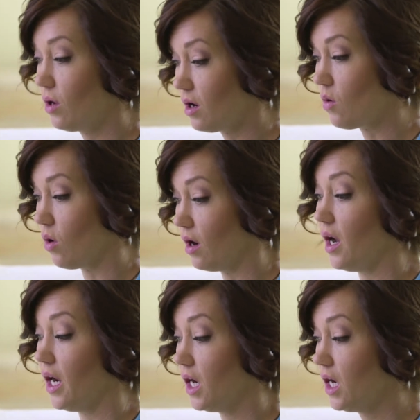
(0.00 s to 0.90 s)
her
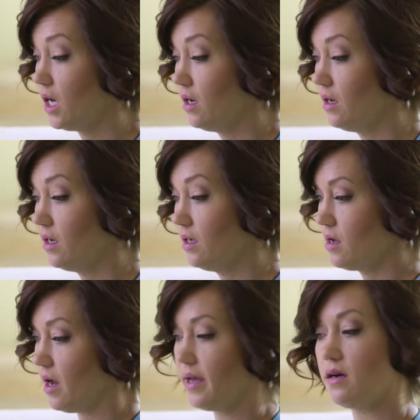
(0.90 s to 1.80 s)
coordinator,
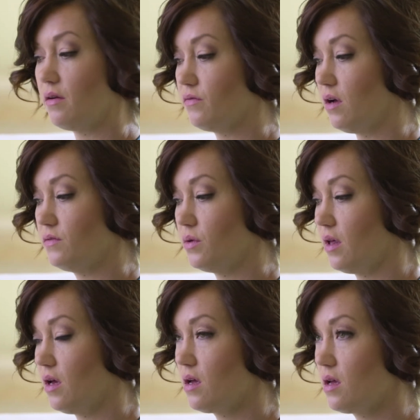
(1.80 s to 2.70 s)
I got involved with
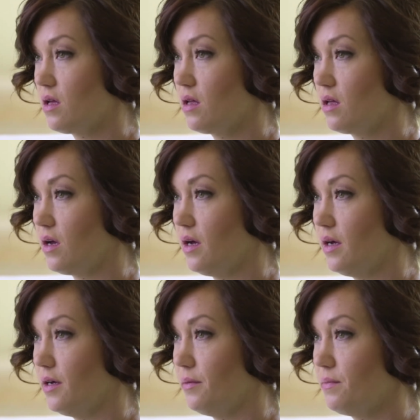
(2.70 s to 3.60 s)
it.
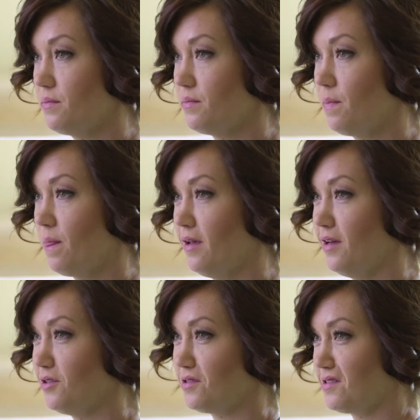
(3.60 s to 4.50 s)
Um,
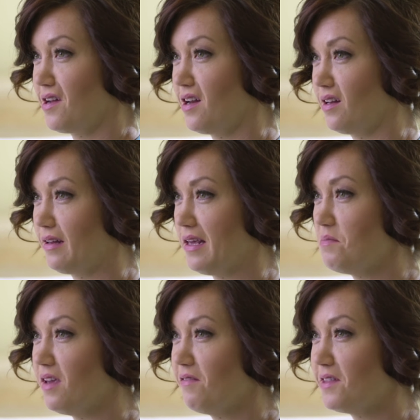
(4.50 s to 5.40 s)
just to kind of
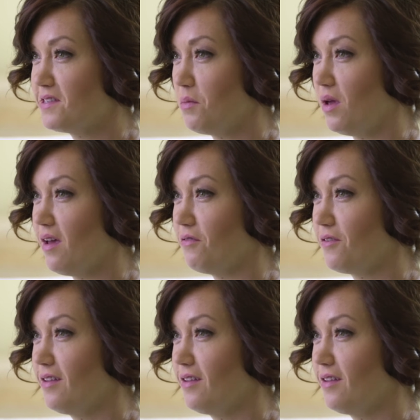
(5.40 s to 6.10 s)
keep giving the same gift.